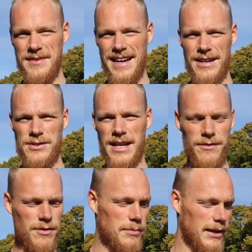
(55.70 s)
outside of
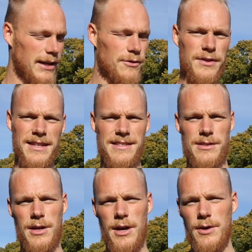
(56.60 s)
the Paleo Fitness,
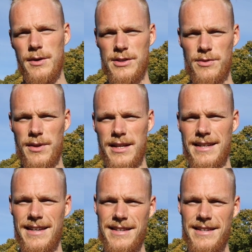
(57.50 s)
who has already